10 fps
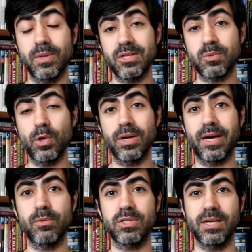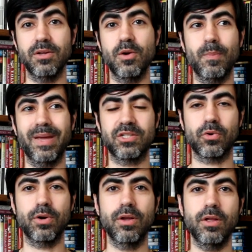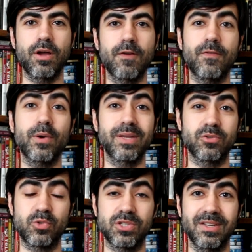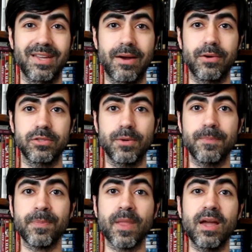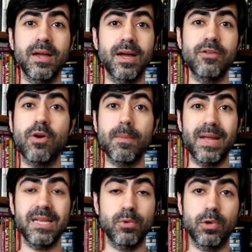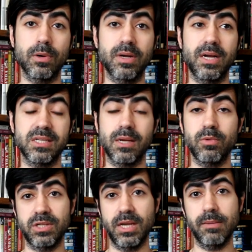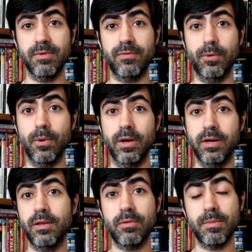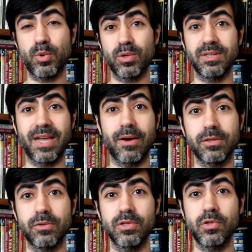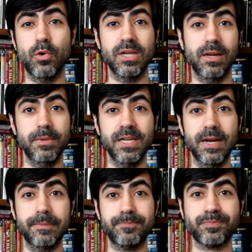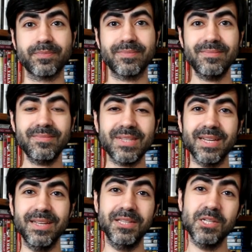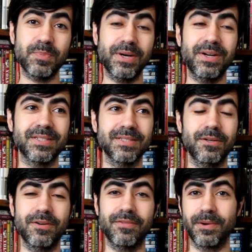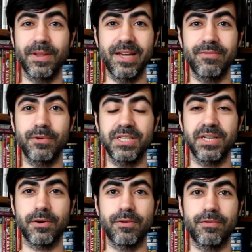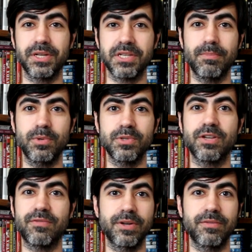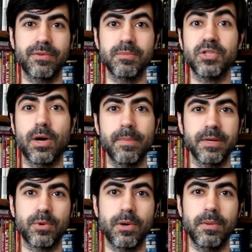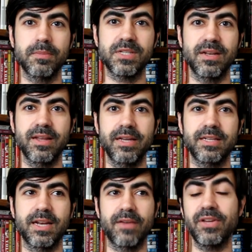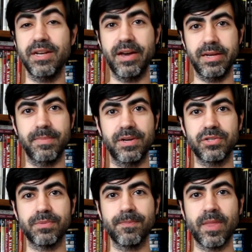that's what I would say, you know, makes her a very interesting character. And there are many more, as I was saying before. Another important character is Doña Elvira. In this part of her life, we see her, for example, suffering from stomach problems at night and having nightmares.